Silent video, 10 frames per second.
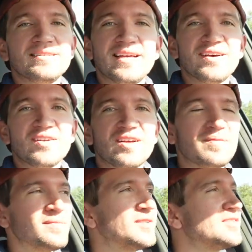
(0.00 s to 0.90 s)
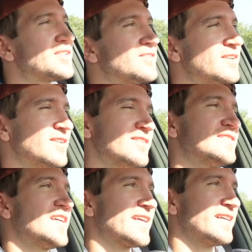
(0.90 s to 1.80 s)
Down on Music Row.
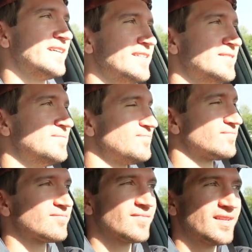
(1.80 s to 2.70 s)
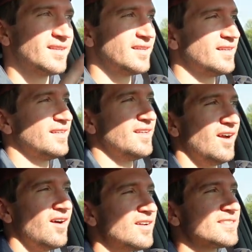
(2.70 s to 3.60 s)
It's like a,
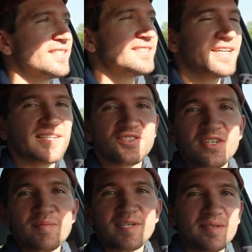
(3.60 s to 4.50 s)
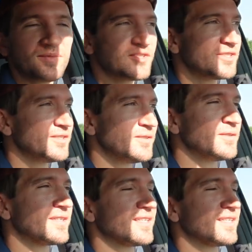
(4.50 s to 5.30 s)
honestly, it's like a dream come true.